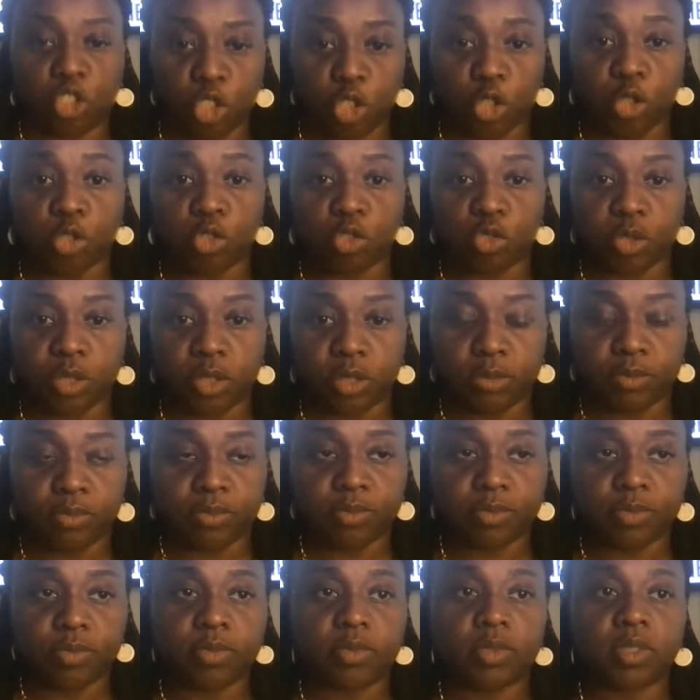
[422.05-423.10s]
children.
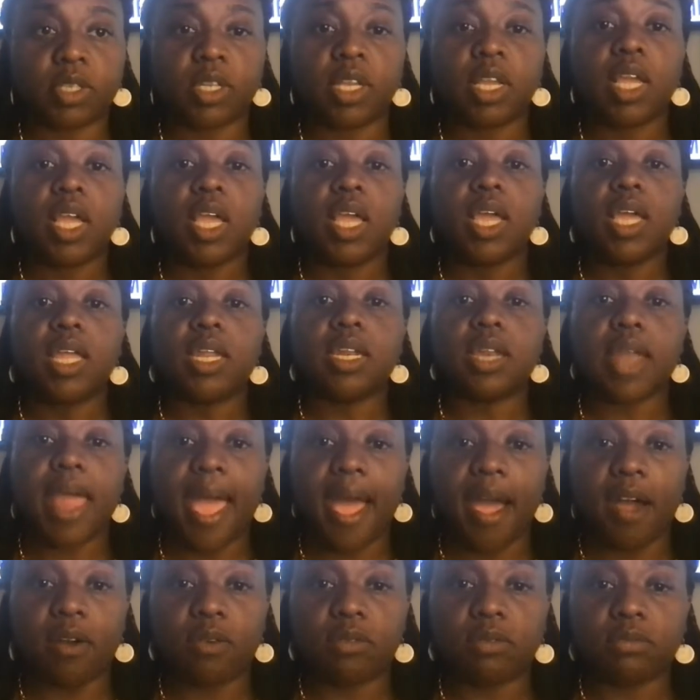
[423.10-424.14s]

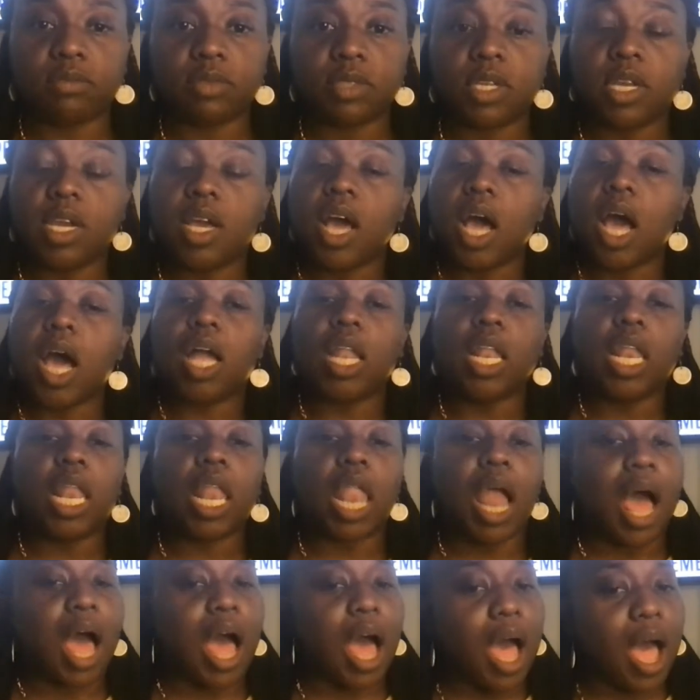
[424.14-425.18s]
Now, a
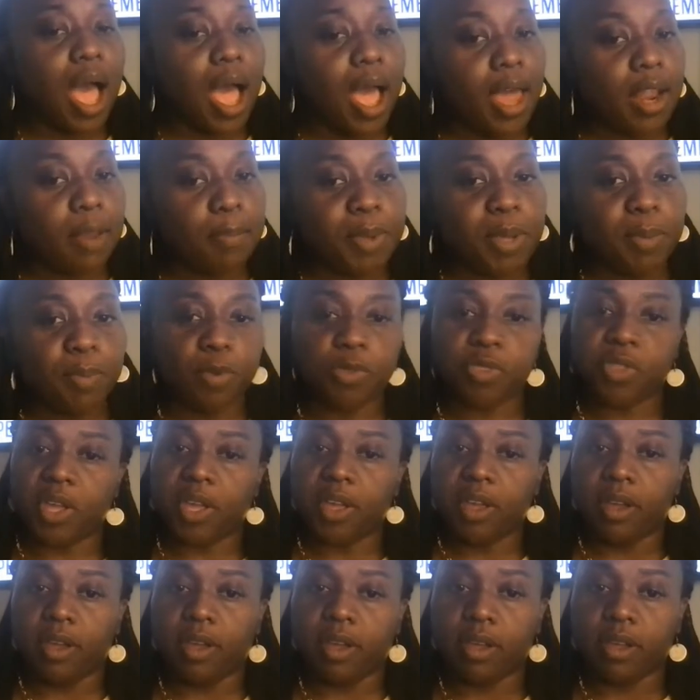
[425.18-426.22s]
lot of people
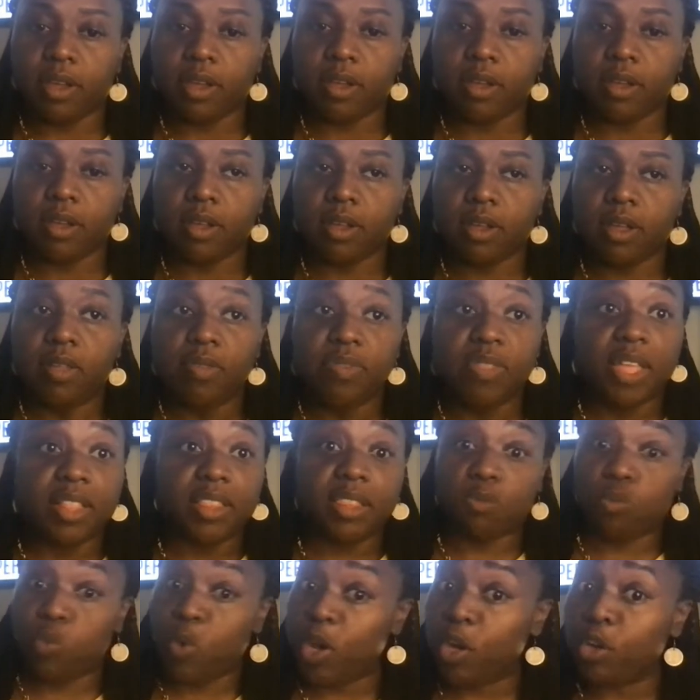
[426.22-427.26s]
think that
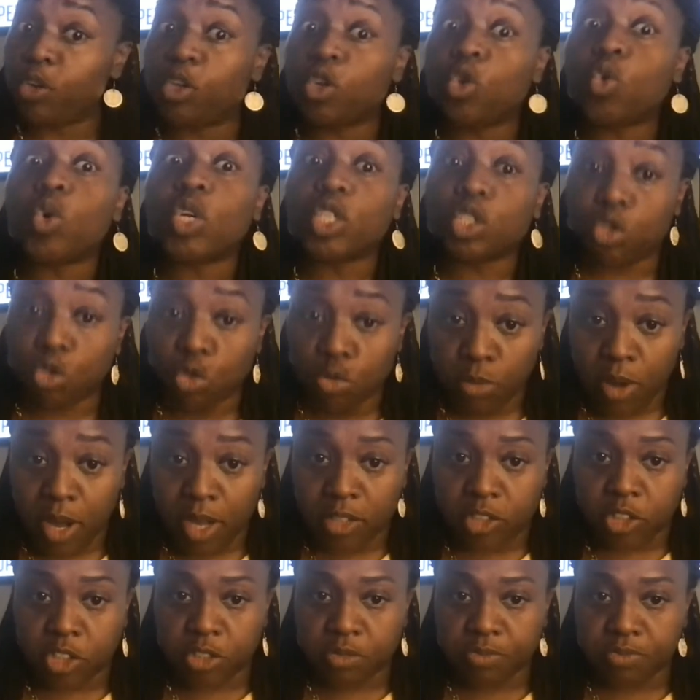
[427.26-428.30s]
we're doing too
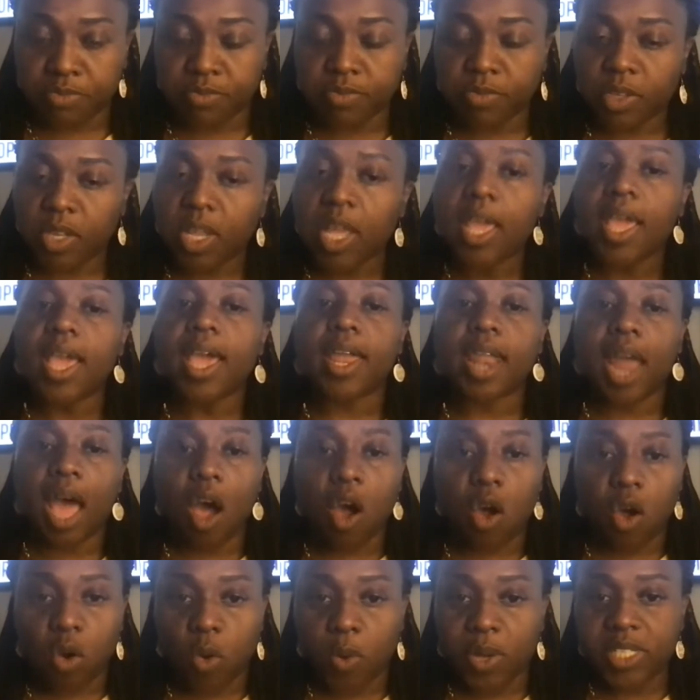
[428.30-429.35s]
much. And I
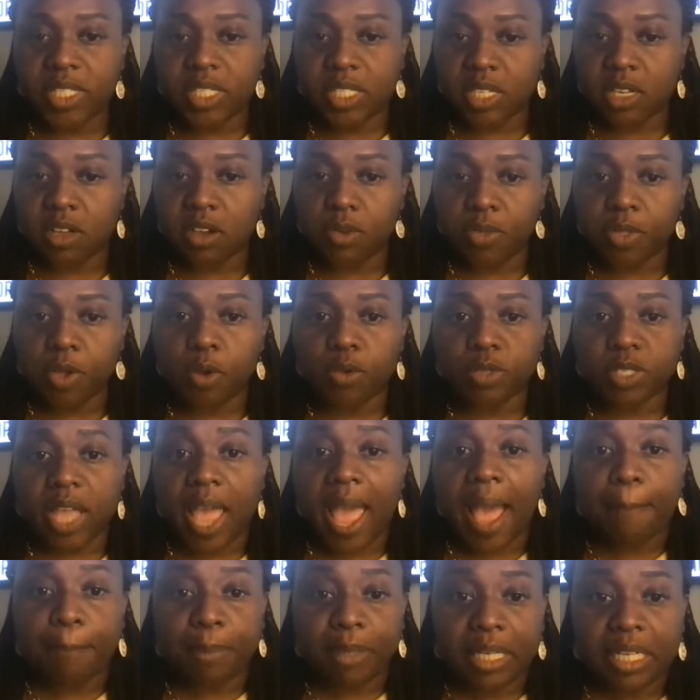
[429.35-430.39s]
always tell those
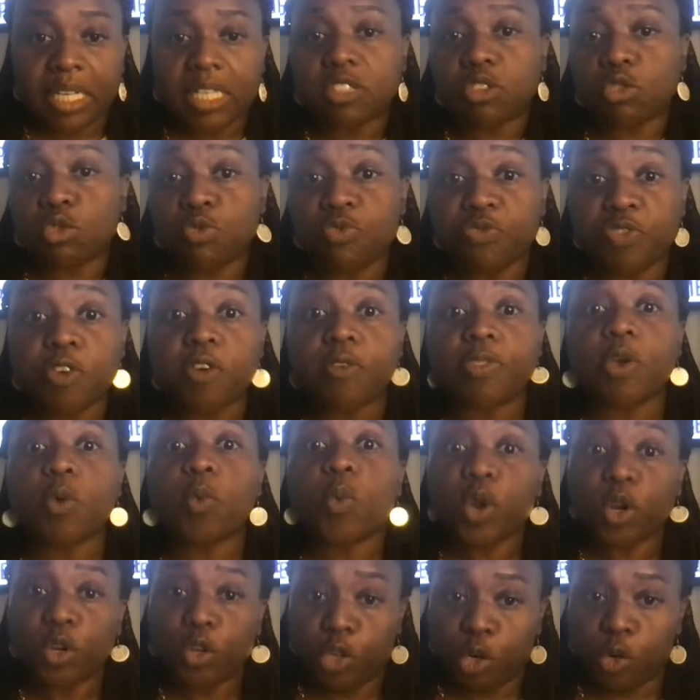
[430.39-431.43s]
applicants who feel that
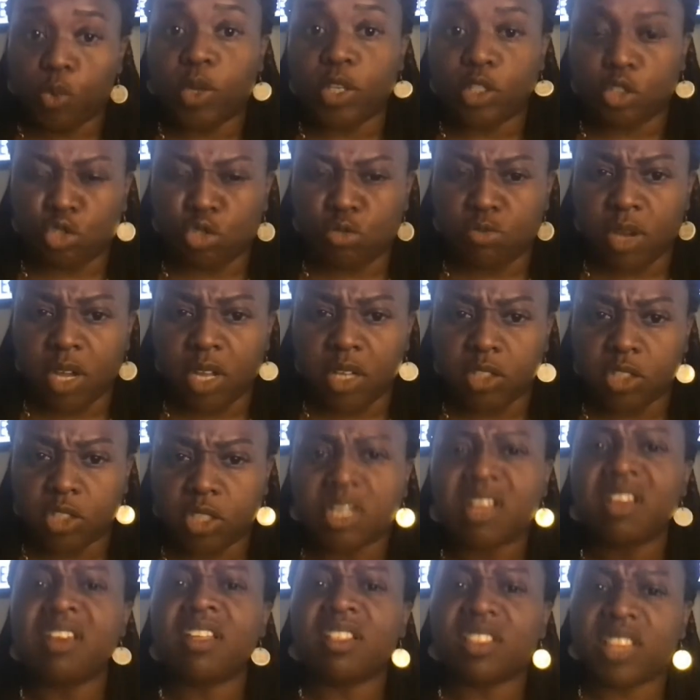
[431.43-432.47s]
we're doing too much,
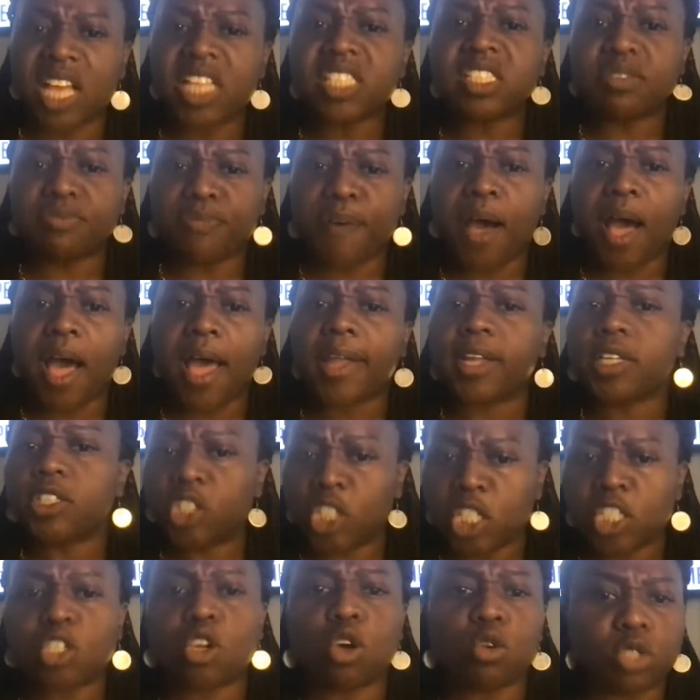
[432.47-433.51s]
that's fine.
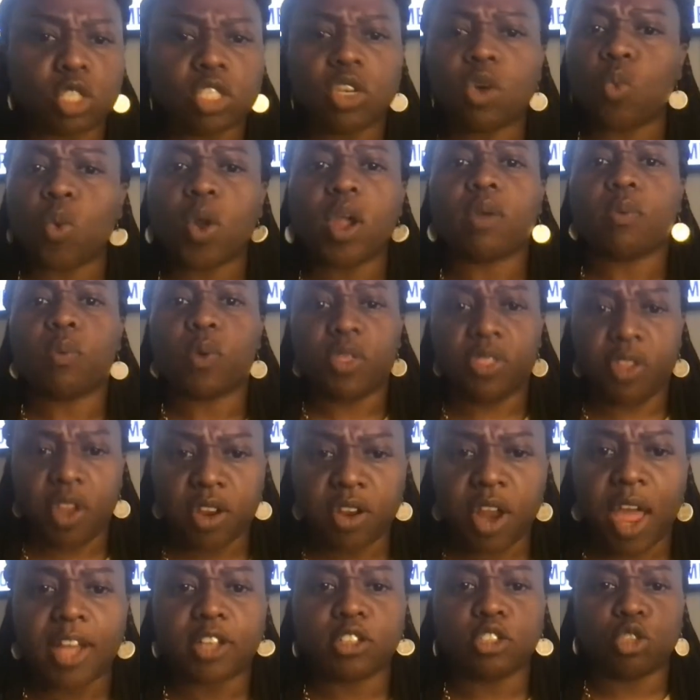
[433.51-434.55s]
Just go somewhere where they're
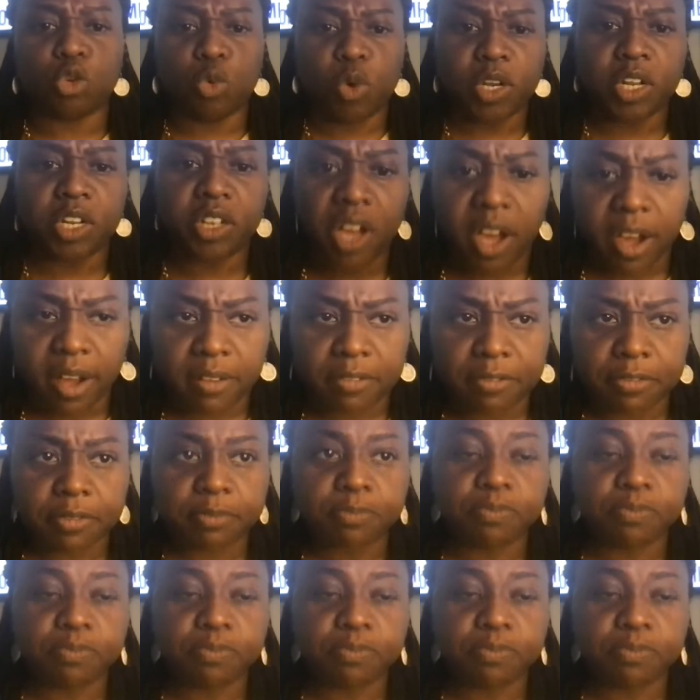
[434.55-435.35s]
not doing enough.